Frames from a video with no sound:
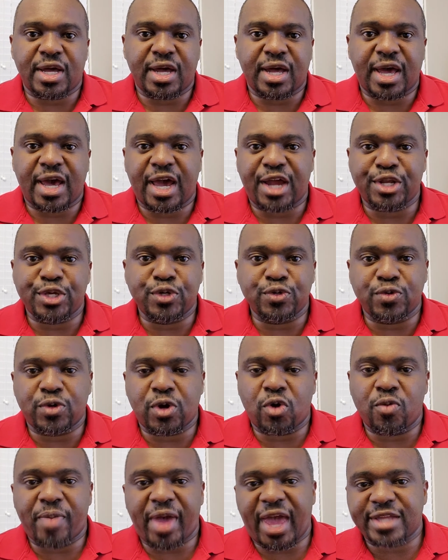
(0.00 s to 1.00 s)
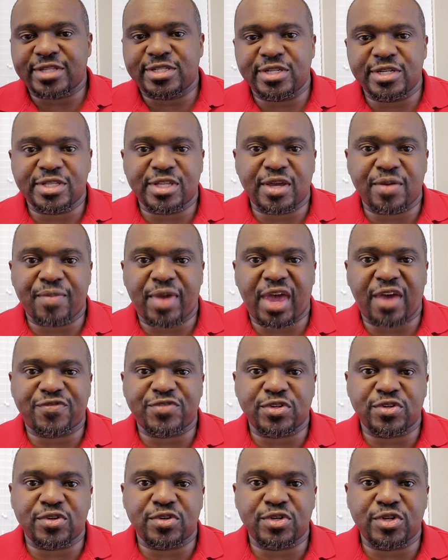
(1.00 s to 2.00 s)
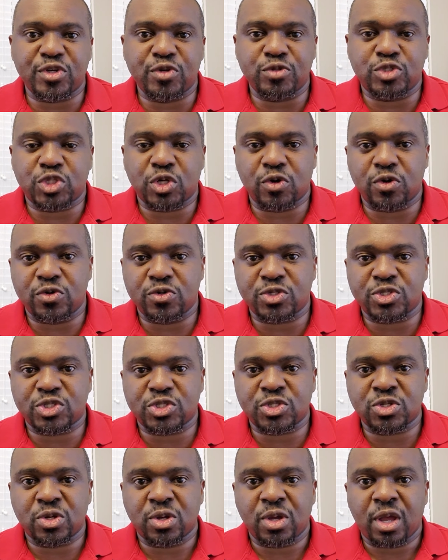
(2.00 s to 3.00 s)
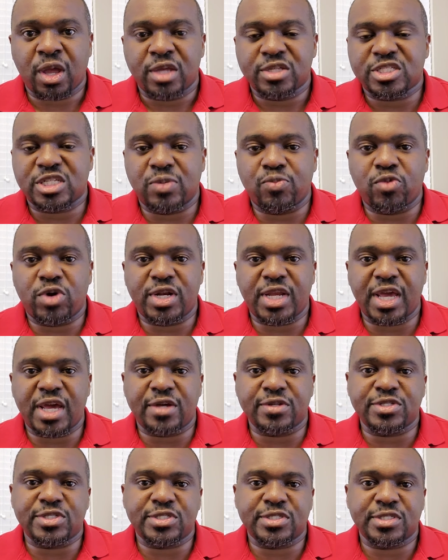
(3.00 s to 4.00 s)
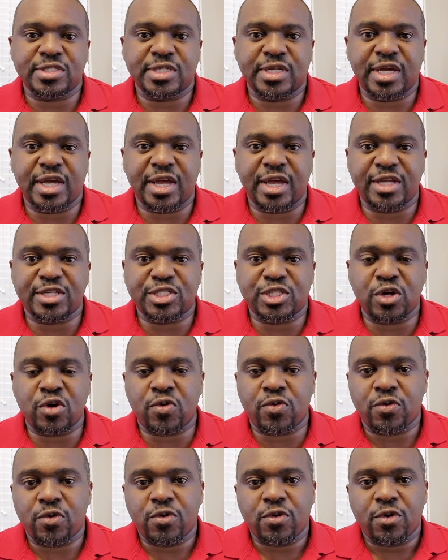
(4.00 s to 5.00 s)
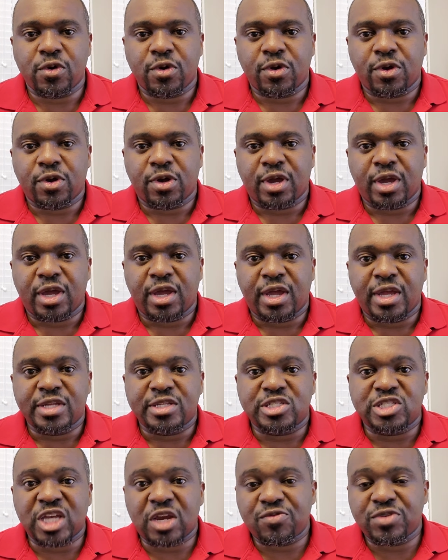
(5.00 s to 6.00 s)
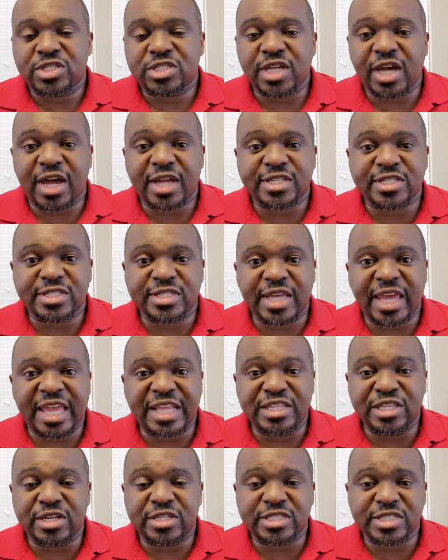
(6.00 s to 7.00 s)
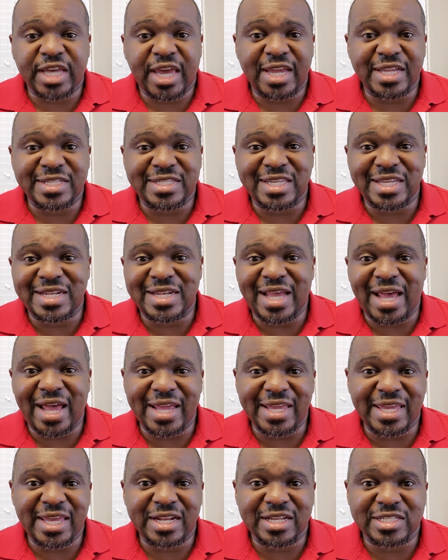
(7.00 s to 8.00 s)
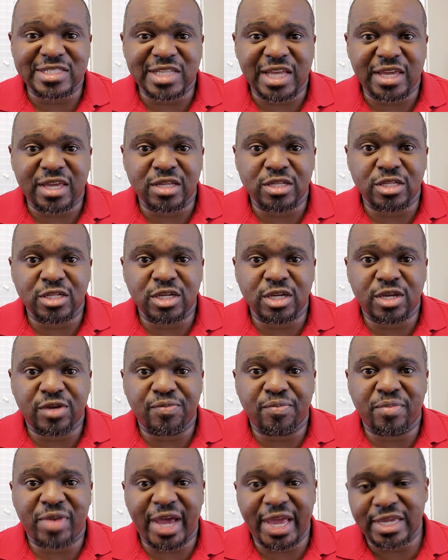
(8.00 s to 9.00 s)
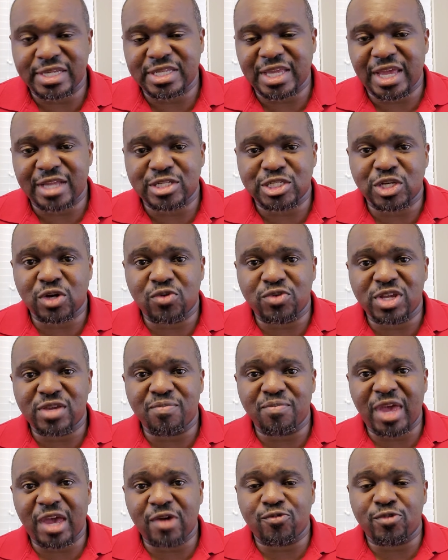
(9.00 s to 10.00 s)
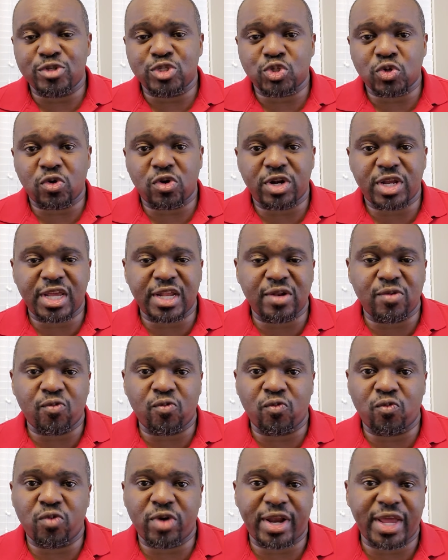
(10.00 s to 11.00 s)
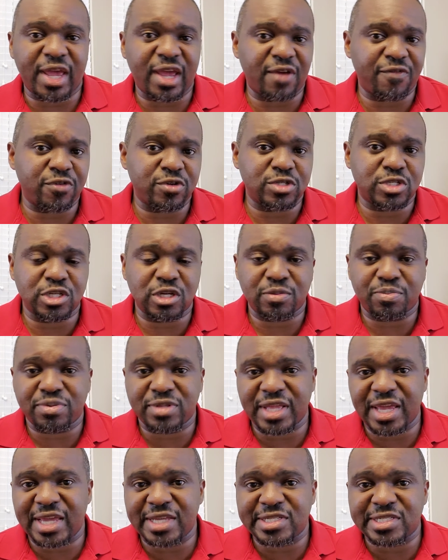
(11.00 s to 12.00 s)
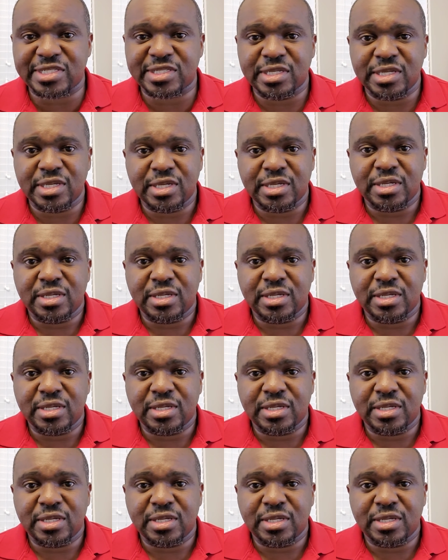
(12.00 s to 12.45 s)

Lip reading: How do you go back to them after you chose someone else? So Terry Stotts, it looks like, did not get a second look. Mike D'Antoni met with Jordan, and whatever took place,